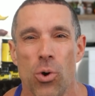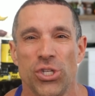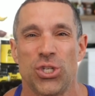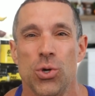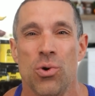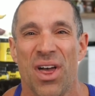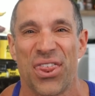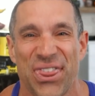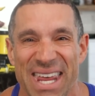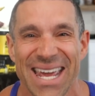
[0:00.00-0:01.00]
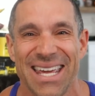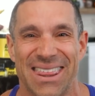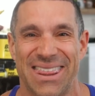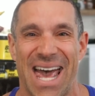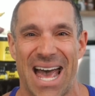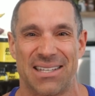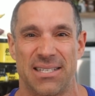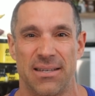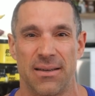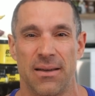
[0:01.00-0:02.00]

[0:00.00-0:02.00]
would you think that?